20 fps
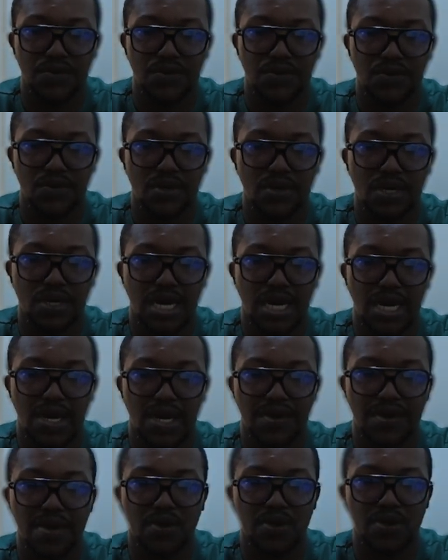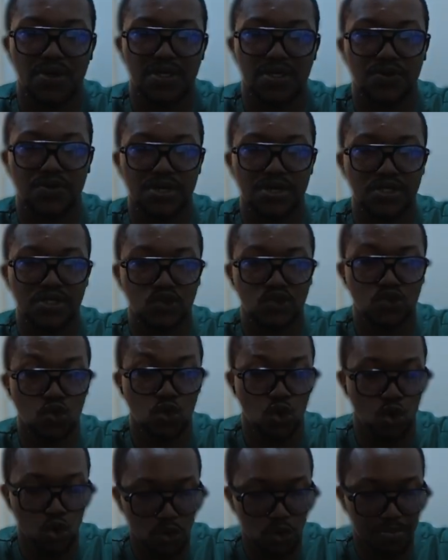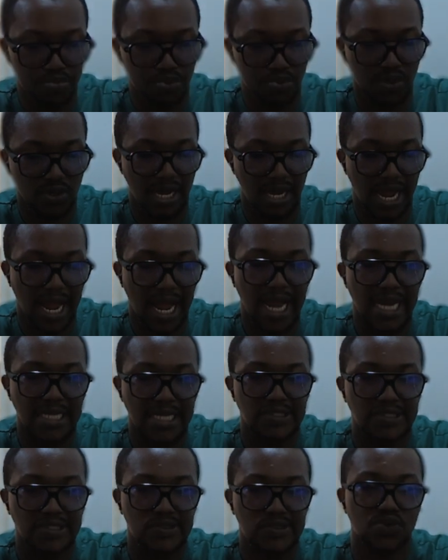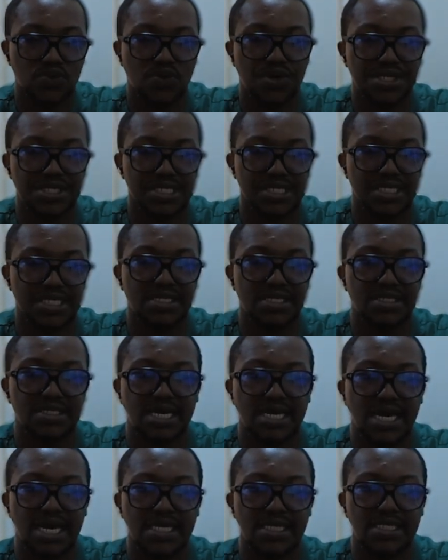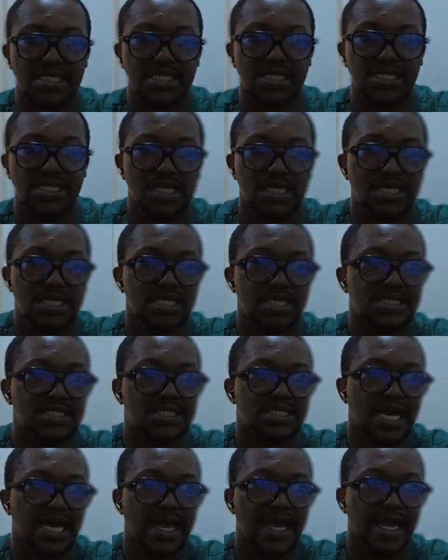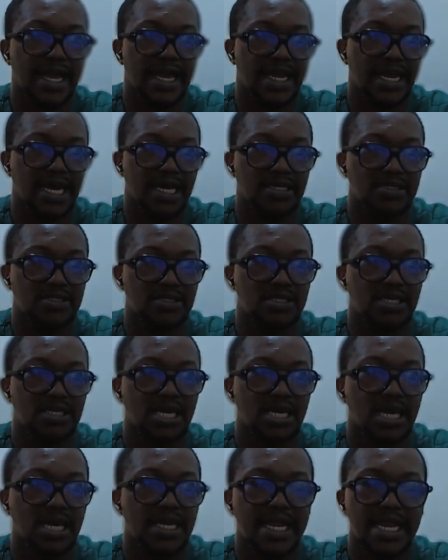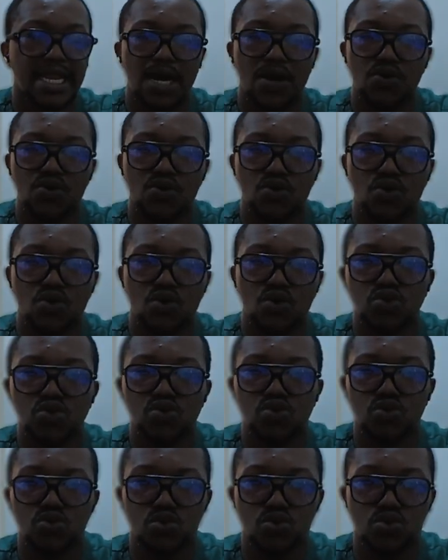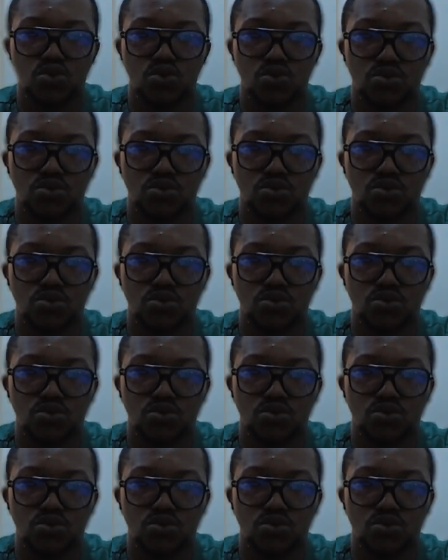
array because I'm going to loop and store it inside this high earners. Then I'll go to